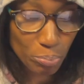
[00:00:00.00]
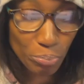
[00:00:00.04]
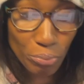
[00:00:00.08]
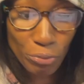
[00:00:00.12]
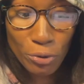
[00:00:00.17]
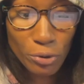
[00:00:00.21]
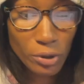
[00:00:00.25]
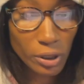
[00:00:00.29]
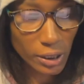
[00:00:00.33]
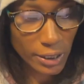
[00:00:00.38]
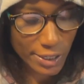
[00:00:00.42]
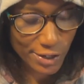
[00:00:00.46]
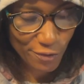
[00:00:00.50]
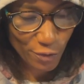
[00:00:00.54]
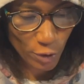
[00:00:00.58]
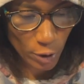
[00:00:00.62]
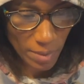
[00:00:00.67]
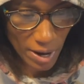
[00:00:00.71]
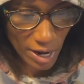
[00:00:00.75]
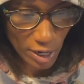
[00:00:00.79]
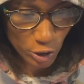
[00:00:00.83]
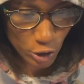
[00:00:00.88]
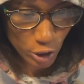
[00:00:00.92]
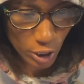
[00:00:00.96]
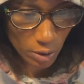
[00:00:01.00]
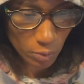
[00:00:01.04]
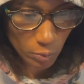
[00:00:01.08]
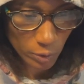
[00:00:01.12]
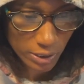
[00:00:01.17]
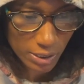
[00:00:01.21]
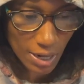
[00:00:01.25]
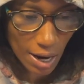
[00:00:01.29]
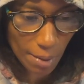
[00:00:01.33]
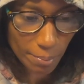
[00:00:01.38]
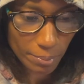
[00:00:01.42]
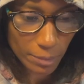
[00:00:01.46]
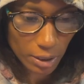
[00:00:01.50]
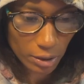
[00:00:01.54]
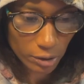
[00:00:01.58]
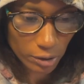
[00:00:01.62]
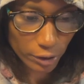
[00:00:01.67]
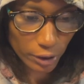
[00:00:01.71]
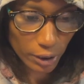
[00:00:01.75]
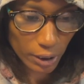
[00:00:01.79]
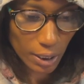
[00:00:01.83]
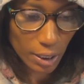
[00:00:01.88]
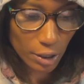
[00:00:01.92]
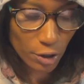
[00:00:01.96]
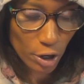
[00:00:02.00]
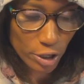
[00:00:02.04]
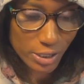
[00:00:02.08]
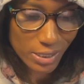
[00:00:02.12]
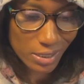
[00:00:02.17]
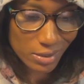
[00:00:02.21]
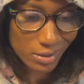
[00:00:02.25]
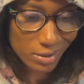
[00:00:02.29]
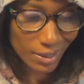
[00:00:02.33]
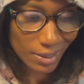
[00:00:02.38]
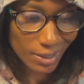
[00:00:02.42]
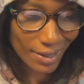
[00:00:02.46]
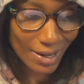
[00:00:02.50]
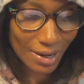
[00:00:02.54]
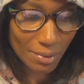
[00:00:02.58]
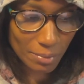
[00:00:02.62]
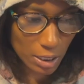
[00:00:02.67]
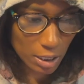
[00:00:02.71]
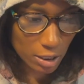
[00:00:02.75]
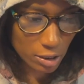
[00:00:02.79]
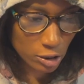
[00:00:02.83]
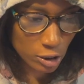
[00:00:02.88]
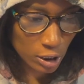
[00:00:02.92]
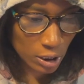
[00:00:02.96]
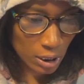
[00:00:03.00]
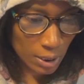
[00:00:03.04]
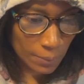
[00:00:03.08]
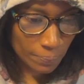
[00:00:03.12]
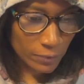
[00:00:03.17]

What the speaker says: brutalist formation was not merely an artistic image,